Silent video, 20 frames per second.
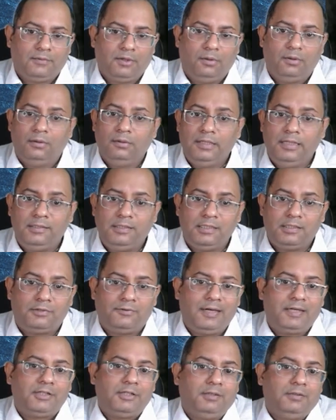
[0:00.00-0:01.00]
All these
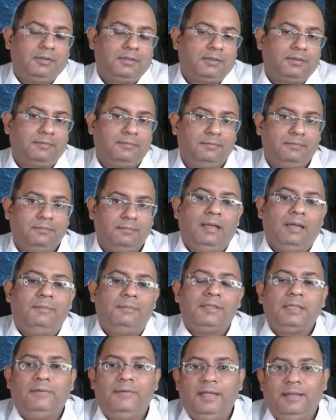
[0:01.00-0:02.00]
distractions.
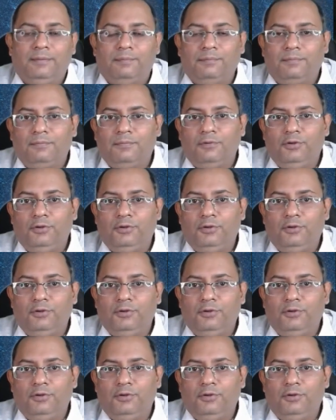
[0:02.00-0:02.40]
Number 7,